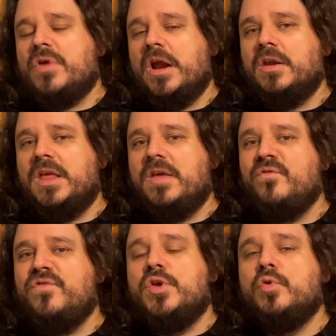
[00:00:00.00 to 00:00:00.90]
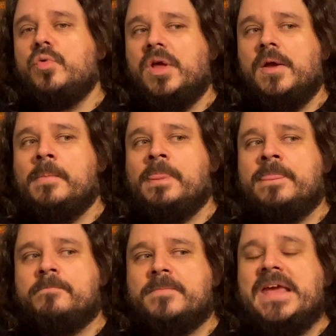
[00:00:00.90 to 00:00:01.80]
rarely viewed
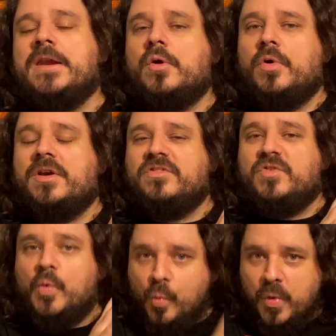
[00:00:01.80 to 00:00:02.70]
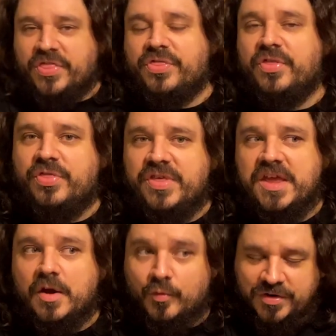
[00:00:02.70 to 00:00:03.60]
in accordance with
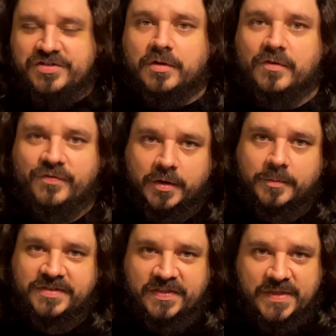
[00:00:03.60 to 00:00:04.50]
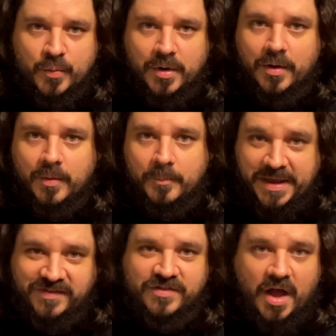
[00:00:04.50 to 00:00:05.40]
the original films that they were
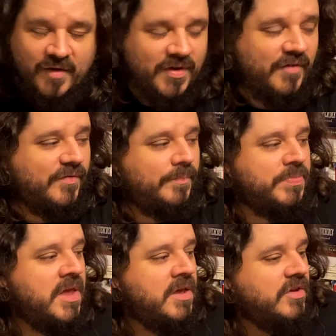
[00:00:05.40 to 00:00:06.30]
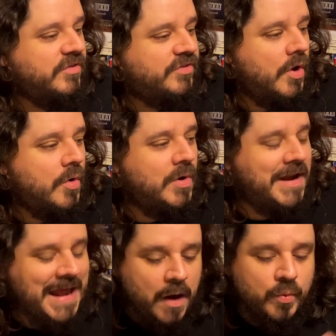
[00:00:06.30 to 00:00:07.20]
based off of. So
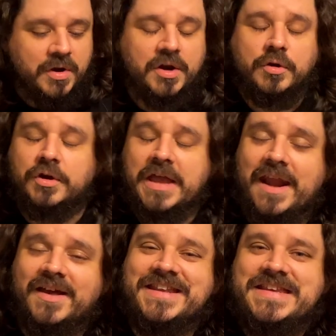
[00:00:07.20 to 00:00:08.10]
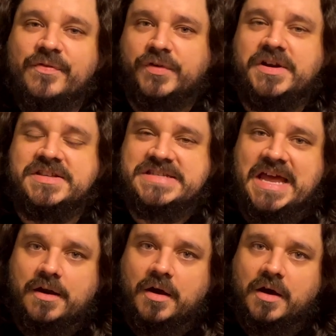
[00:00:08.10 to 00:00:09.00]
now we're going to look at a different
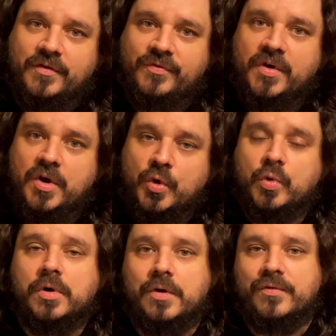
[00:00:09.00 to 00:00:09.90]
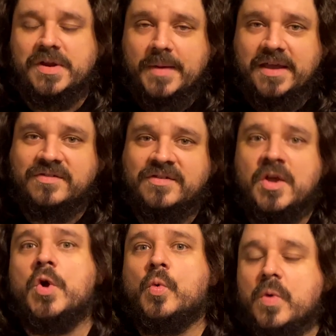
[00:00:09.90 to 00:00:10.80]
set of horror remakes.
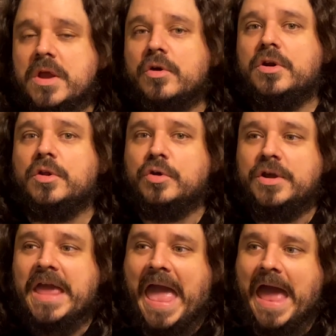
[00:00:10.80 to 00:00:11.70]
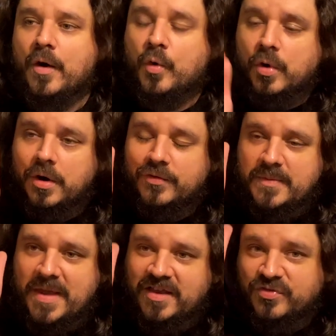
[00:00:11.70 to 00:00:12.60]
We are going to look at horror
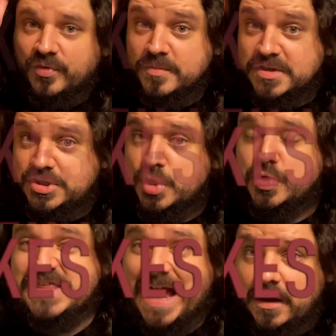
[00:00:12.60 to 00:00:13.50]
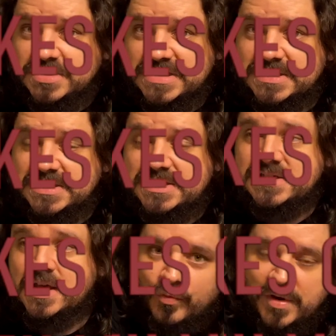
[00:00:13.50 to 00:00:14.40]
remakes from the 2000s,
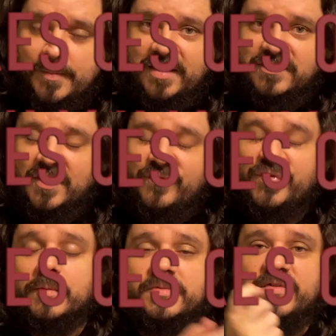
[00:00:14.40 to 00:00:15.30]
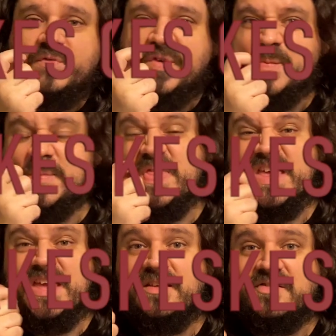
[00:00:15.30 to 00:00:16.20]
remakes of films from
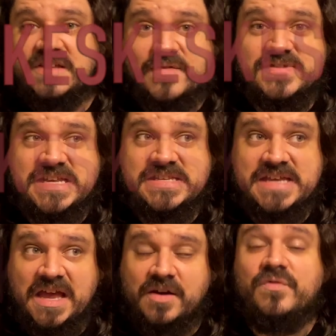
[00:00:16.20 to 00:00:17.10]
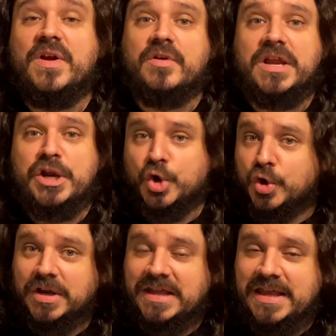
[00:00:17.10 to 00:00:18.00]
the 70s and very
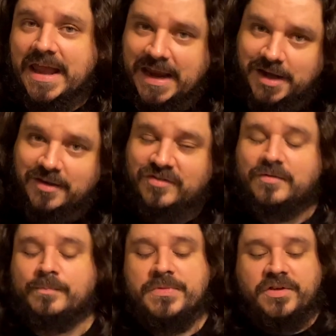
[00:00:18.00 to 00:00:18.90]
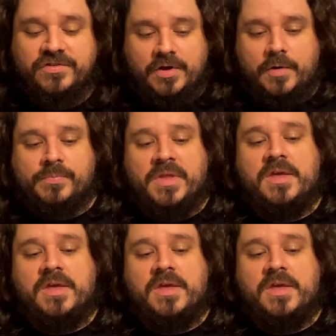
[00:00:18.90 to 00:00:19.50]
early 80s. So